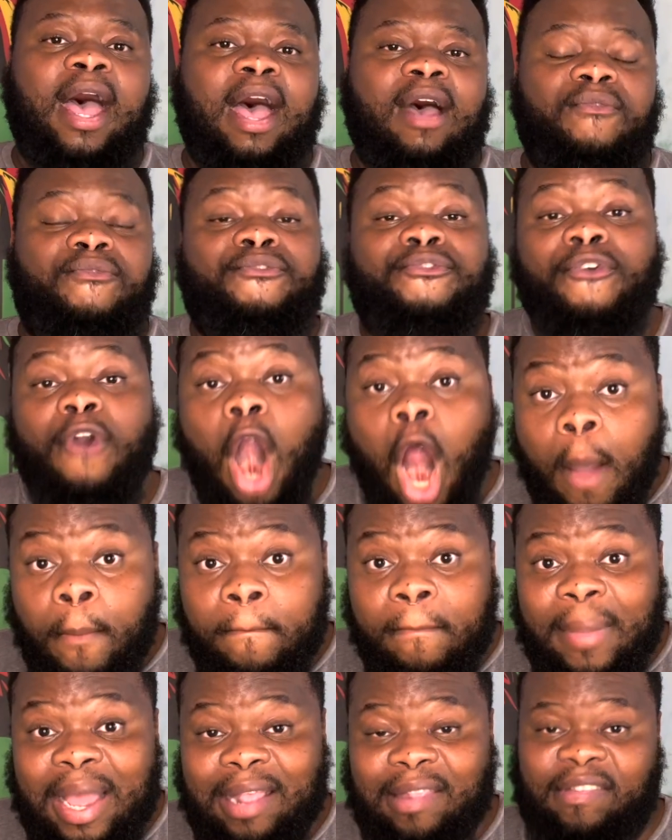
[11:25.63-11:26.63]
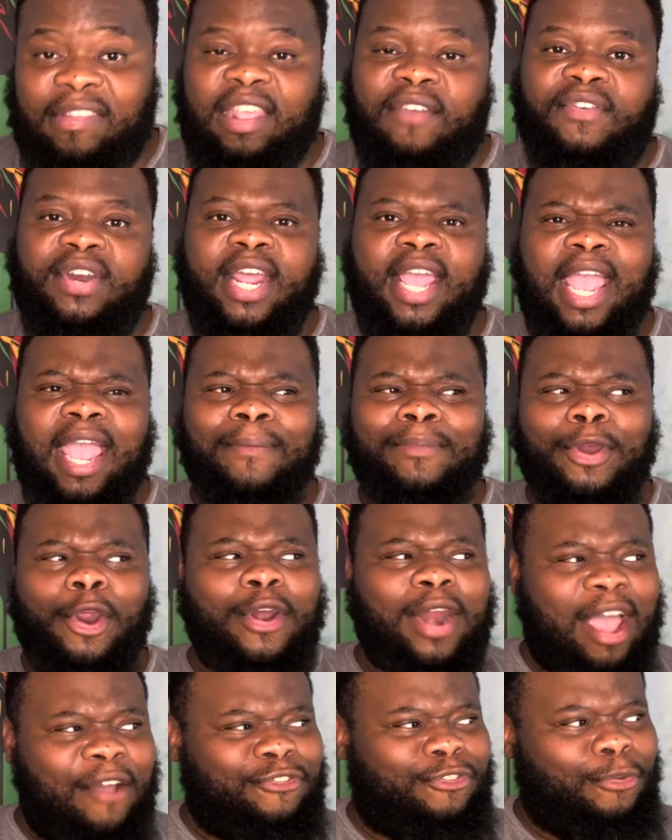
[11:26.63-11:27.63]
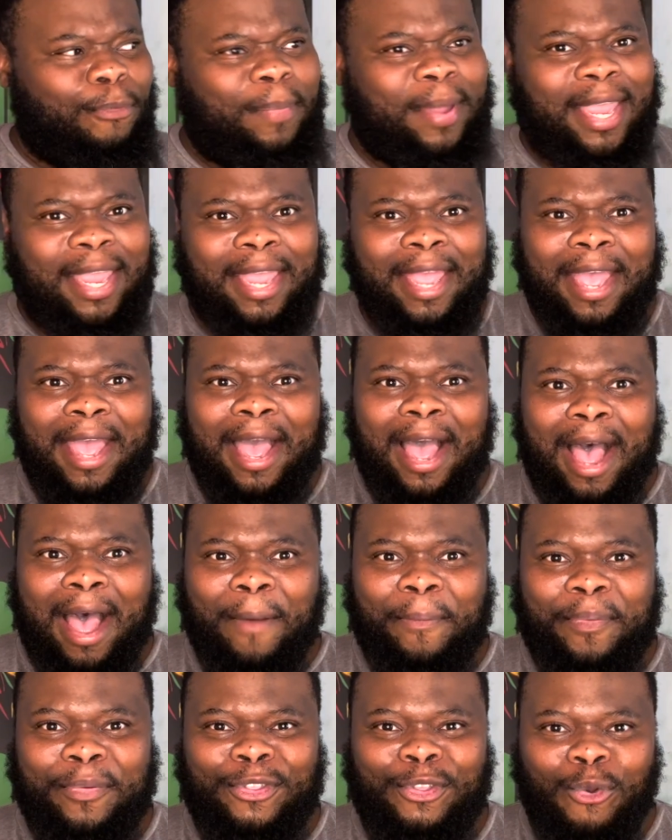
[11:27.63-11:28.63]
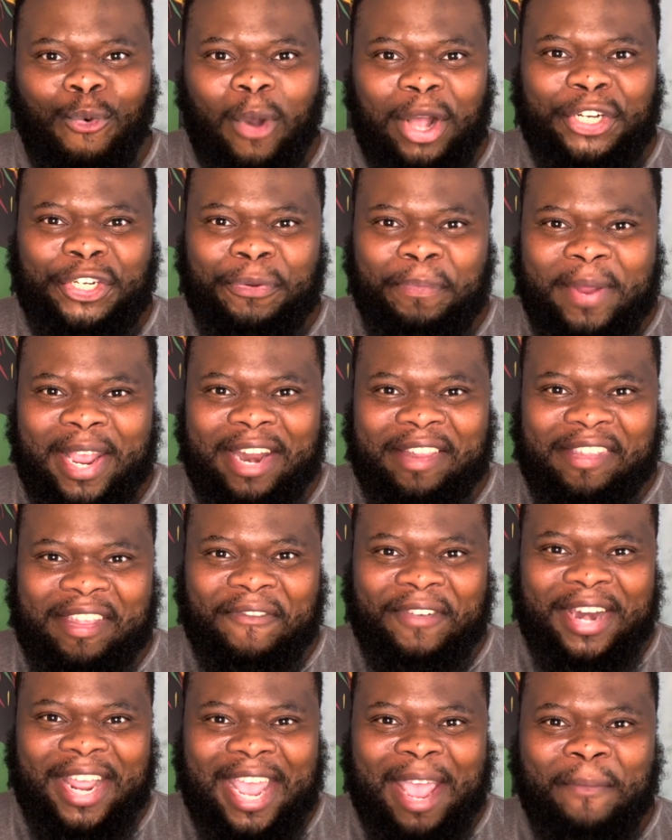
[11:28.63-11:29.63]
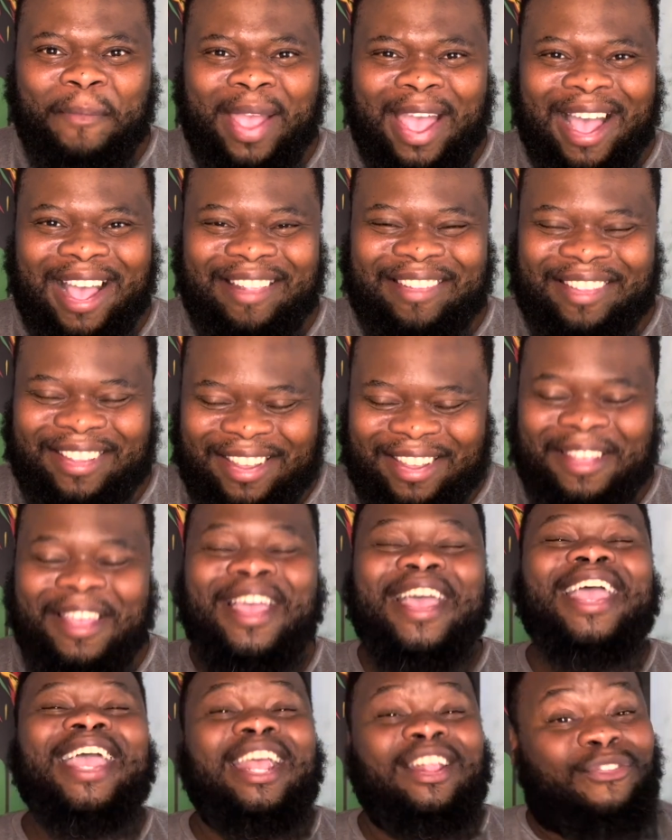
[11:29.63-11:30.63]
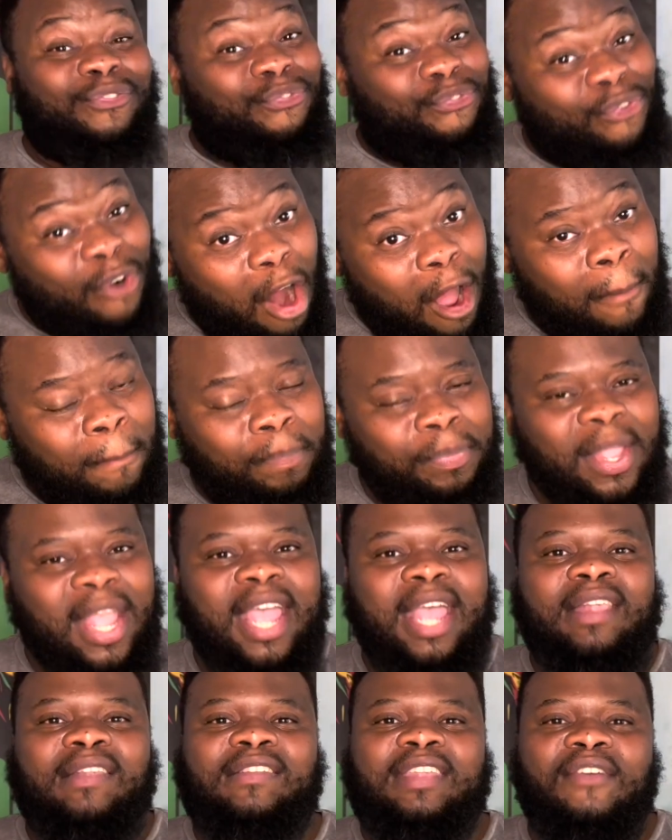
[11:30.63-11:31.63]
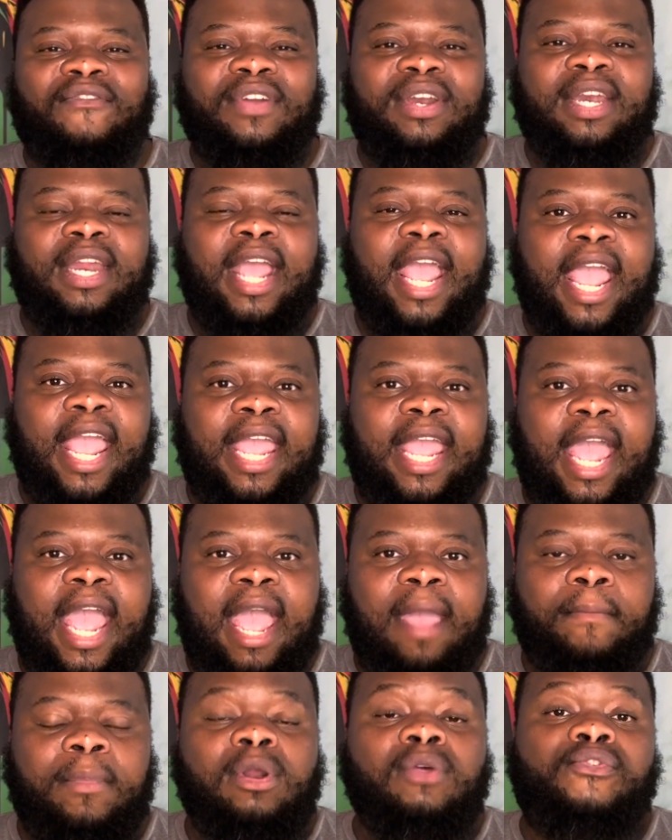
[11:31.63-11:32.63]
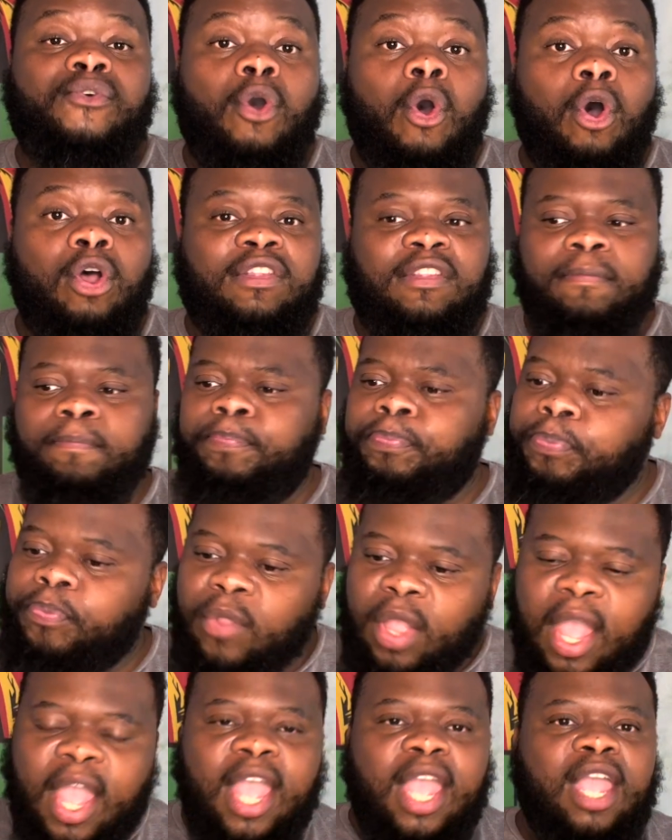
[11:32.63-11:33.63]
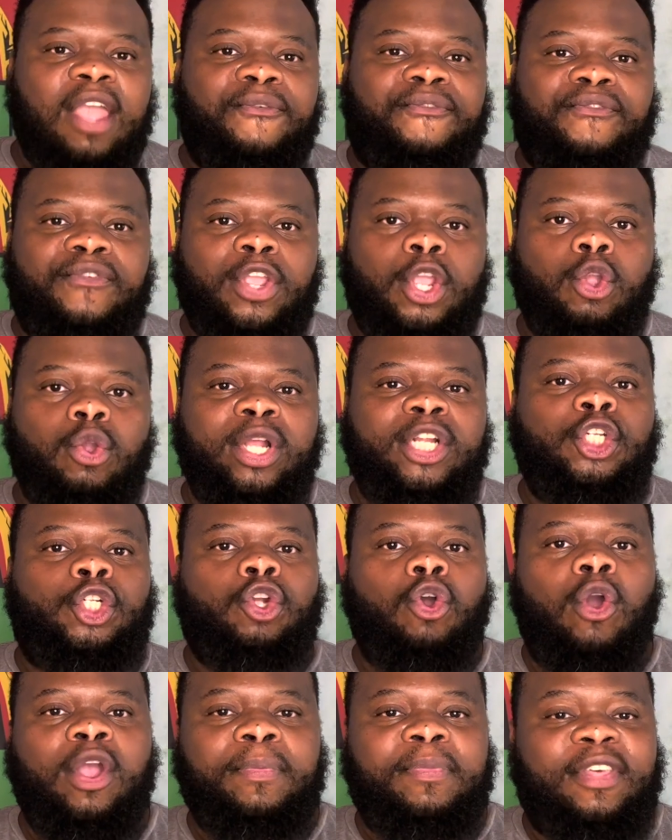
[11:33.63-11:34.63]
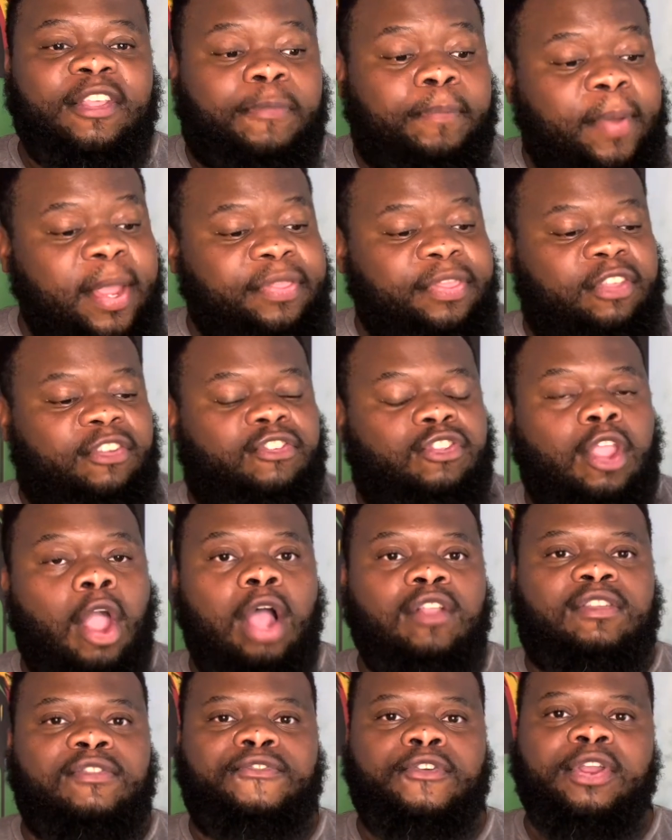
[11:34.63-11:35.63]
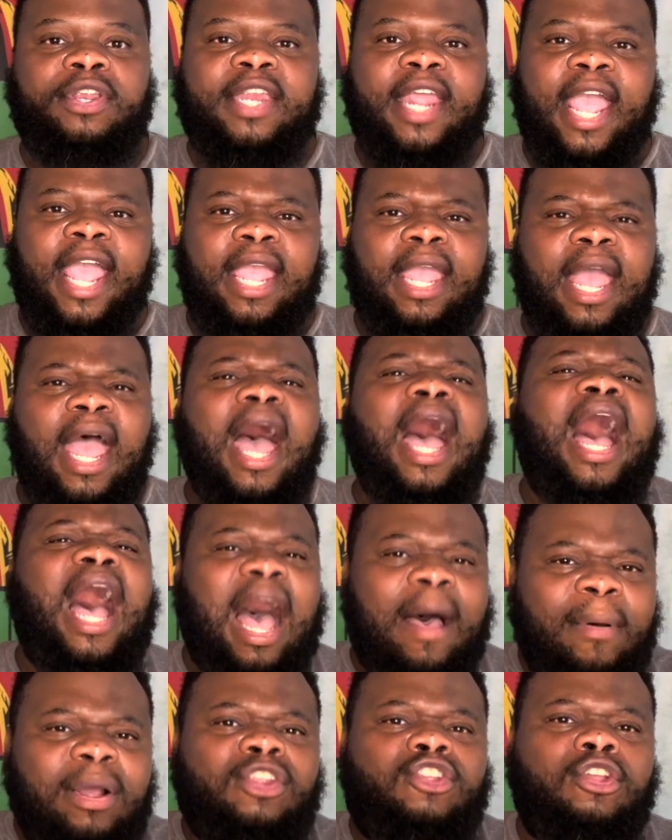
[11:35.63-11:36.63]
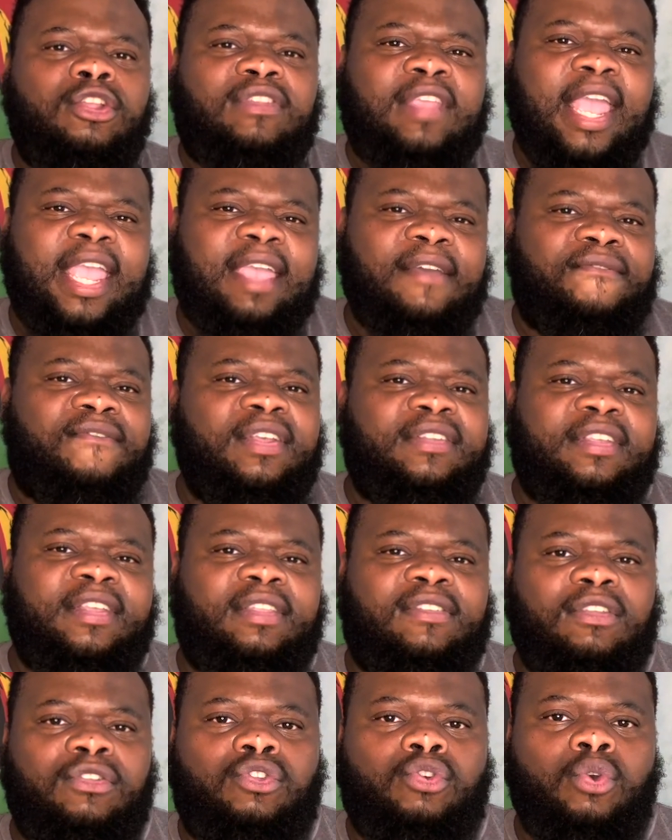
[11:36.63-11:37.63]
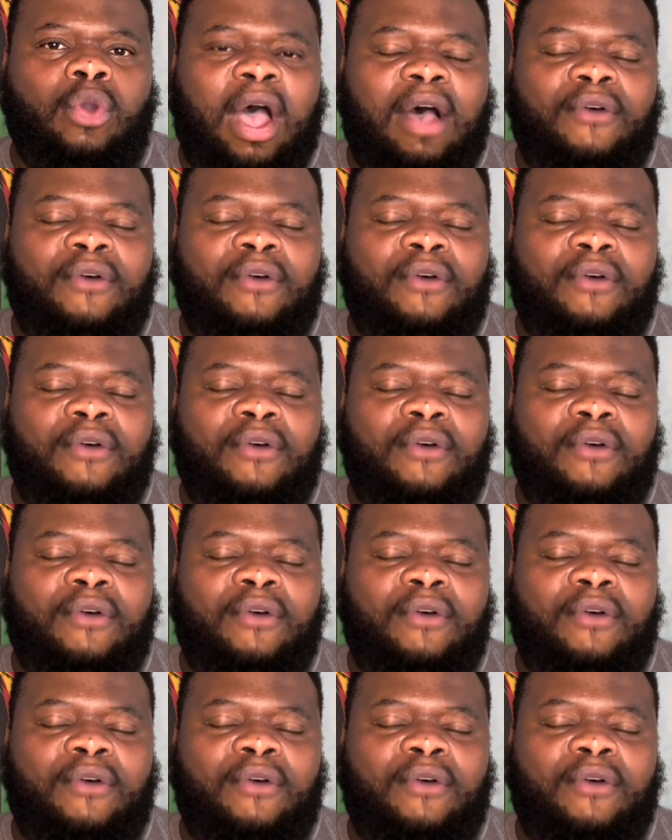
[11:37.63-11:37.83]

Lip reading: from 7 a.m. You don't have to be up to watch me at 7 a.m., guys. It's from 7 a.m. And of course, if you enjoyed this being the start of your day, how about you take a visit to our